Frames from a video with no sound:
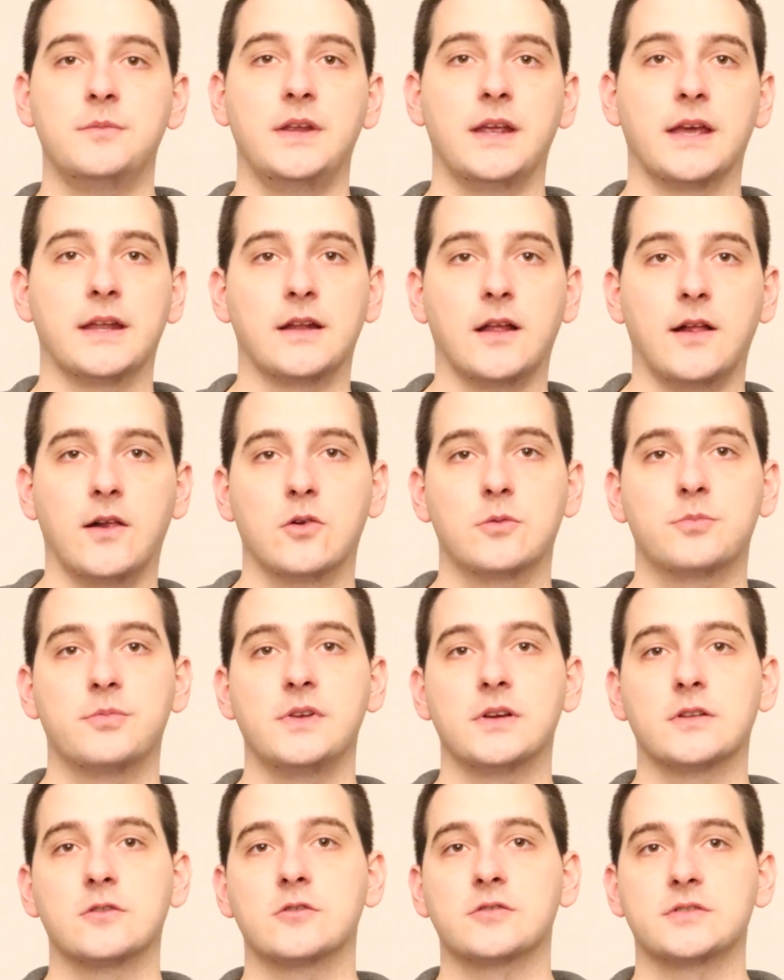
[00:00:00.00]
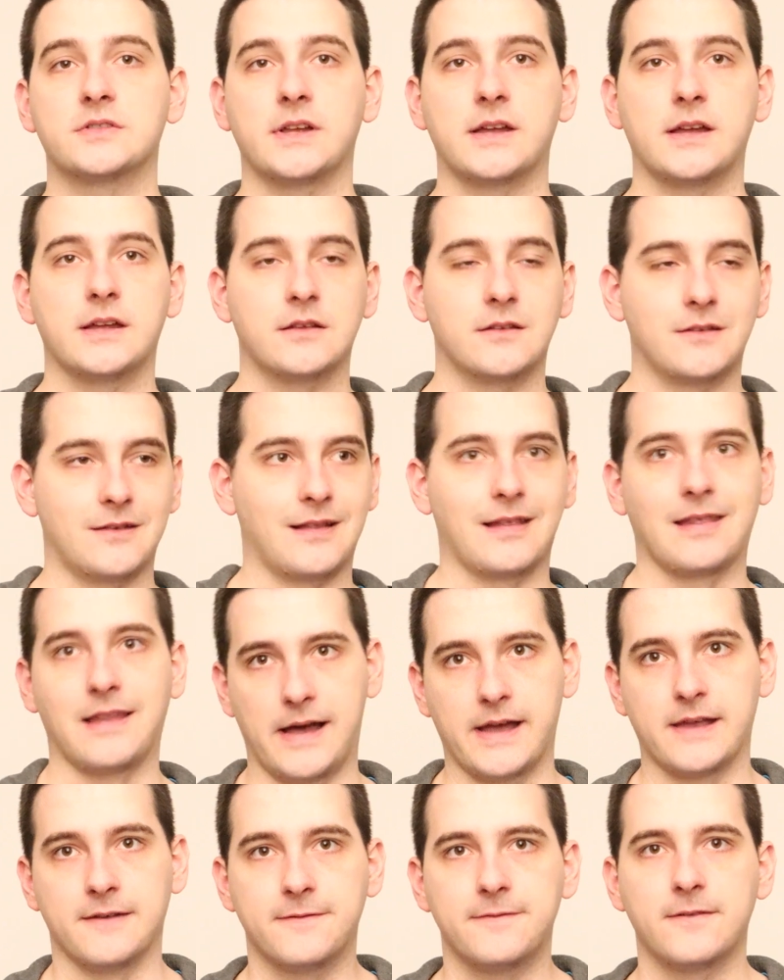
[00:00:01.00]
me and helped me understand
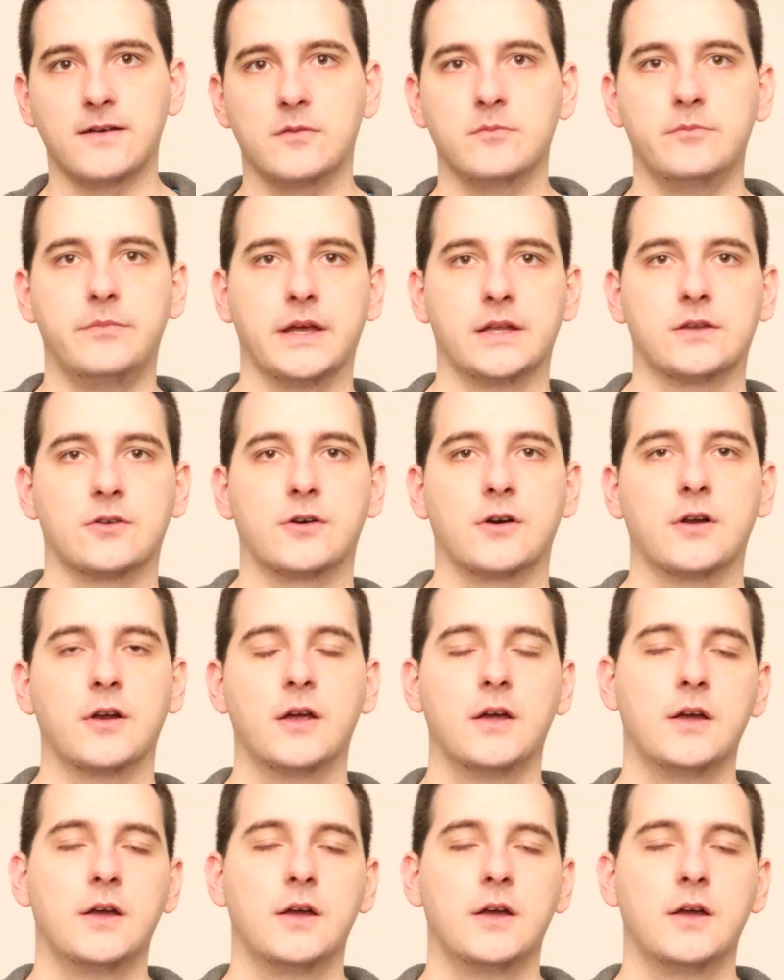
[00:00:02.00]
life better.